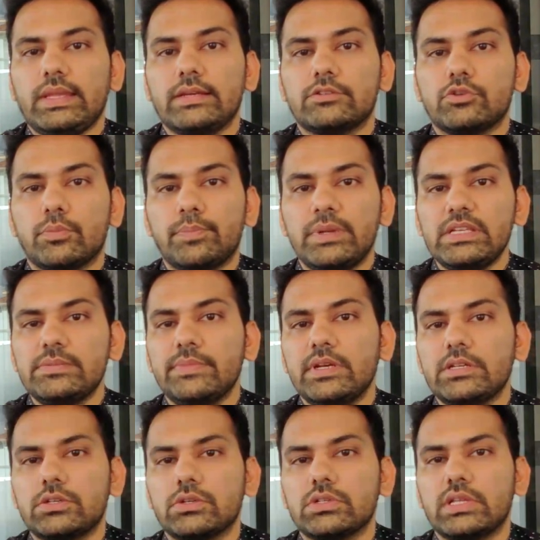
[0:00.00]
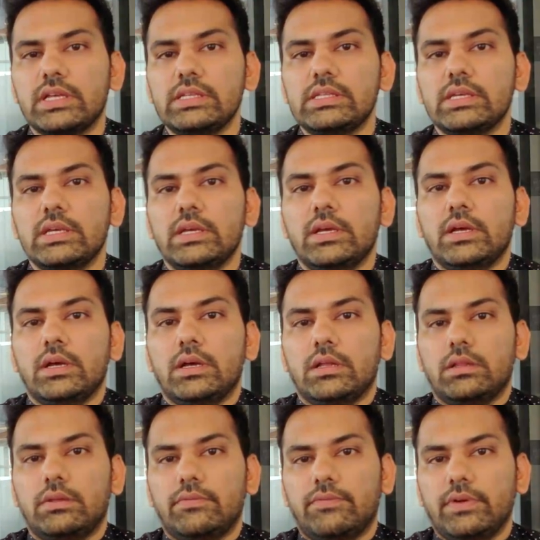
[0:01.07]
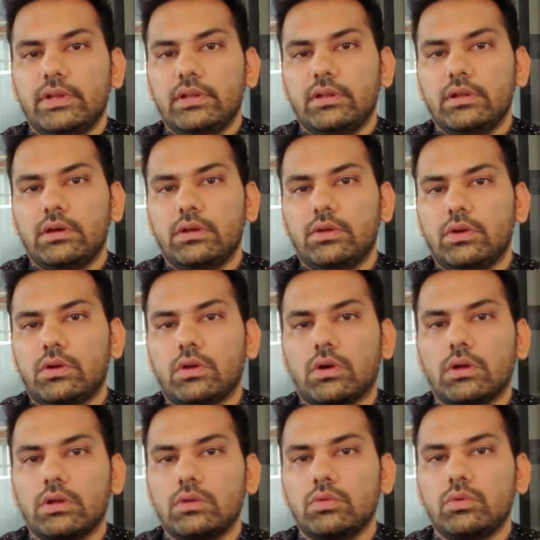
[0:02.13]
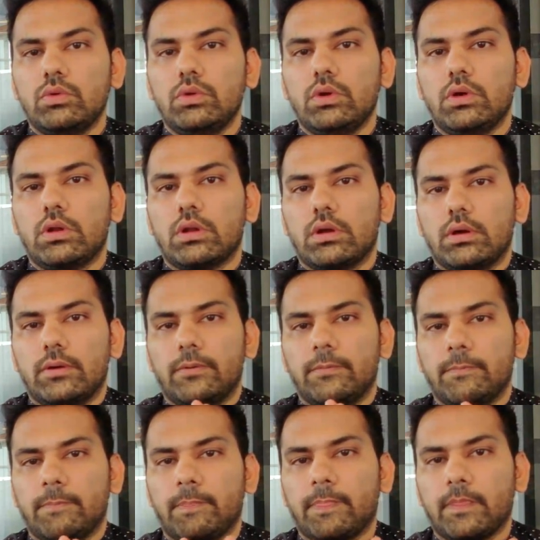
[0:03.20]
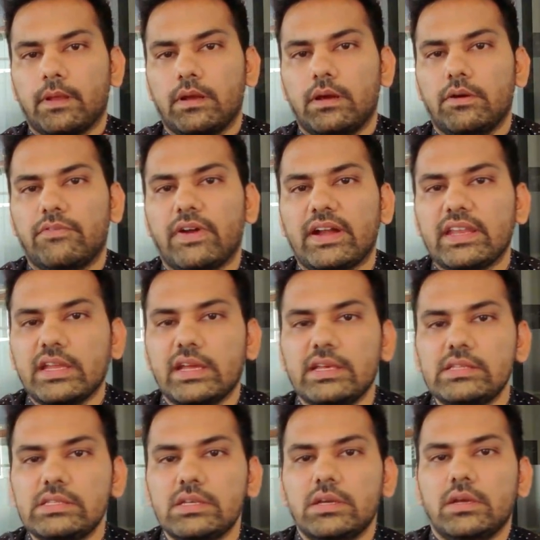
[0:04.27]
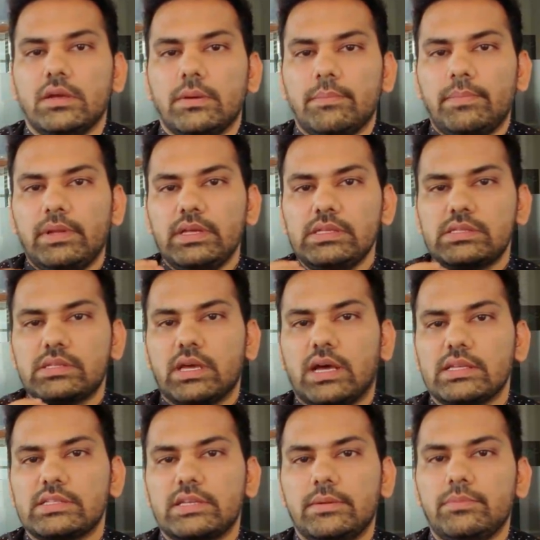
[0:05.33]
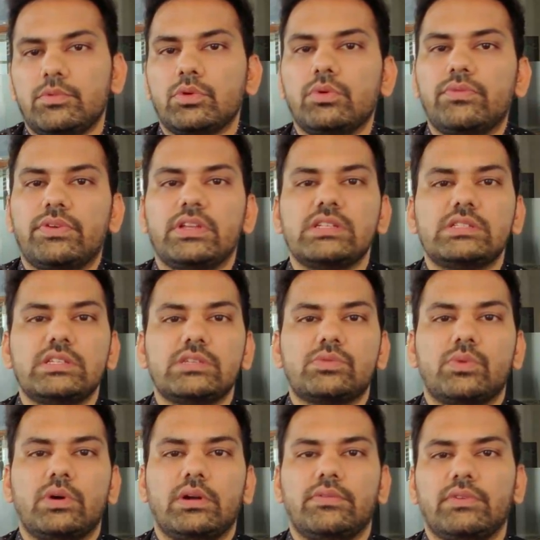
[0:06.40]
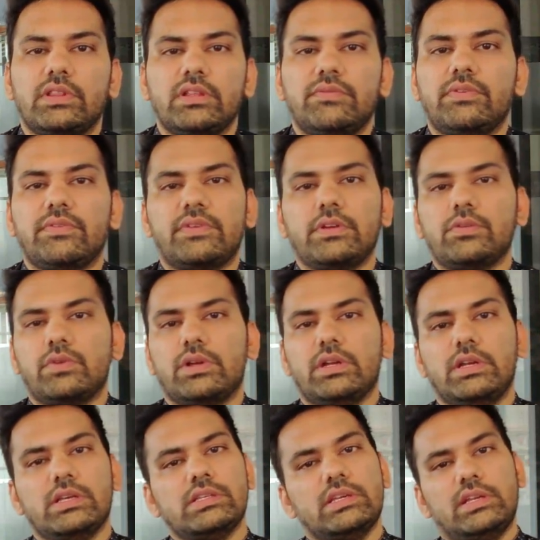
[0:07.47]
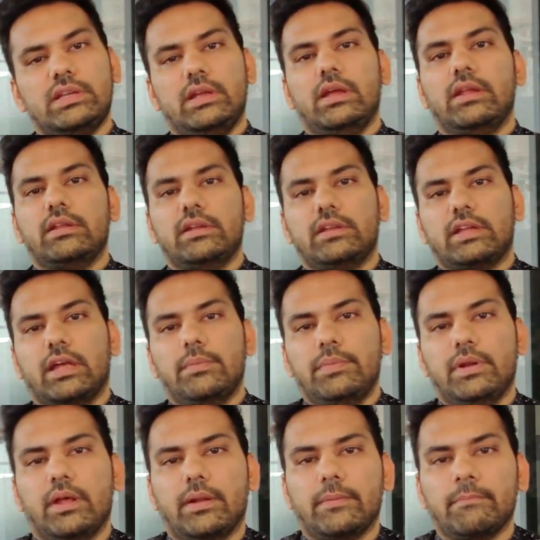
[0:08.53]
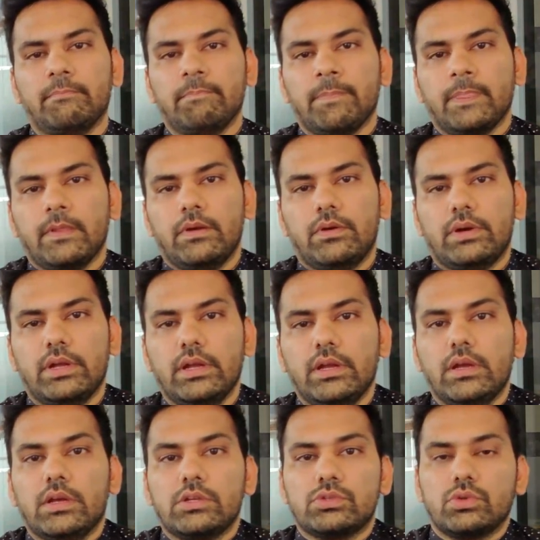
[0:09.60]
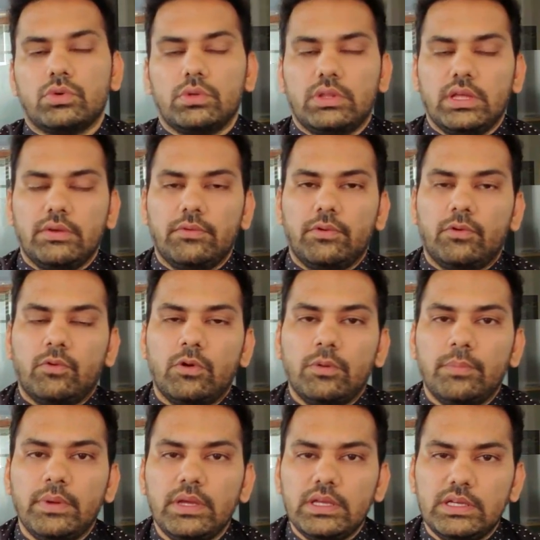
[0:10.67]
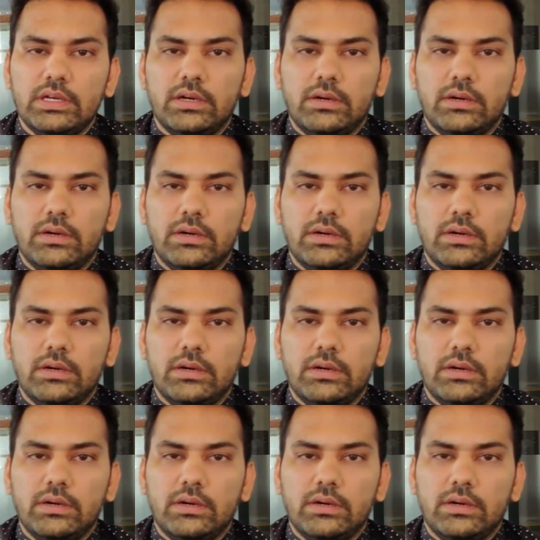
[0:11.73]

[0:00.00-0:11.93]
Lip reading: So please make sure that when you are talking to your factory guys, please ask him to finish this work within 15-20 days and it can be done. Okay. So there won't be